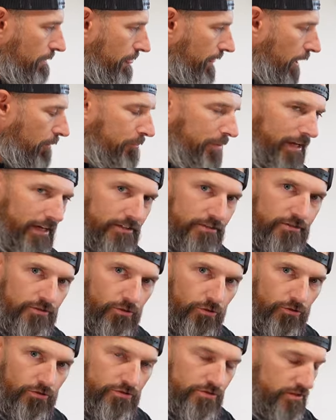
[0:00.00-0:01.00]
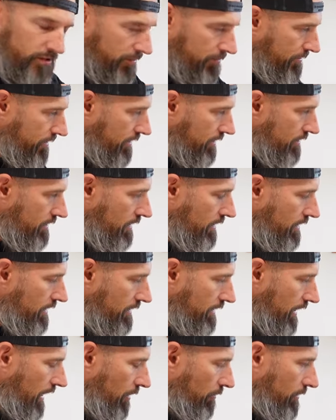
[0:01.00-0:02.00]
a pencil or something,
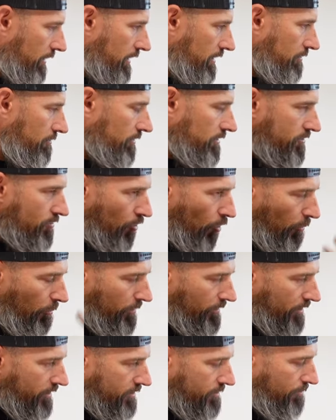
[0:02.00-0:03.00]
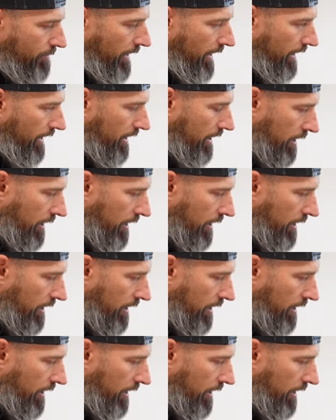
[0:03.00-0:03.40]
that way when you open this back